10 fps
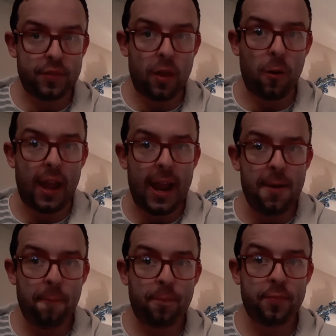
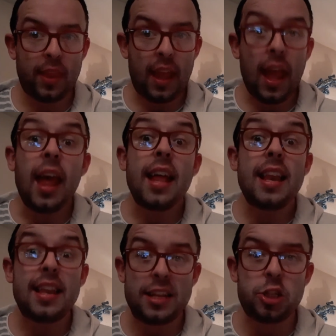Okay?
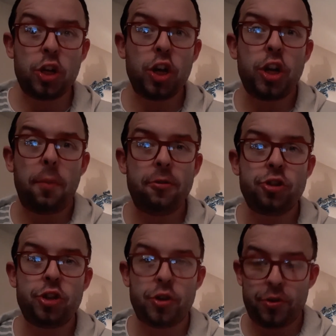Let's look at number
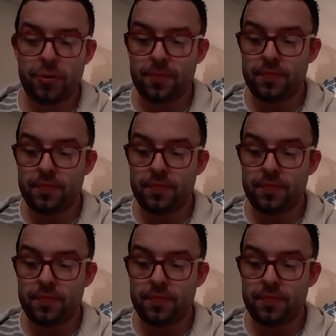2.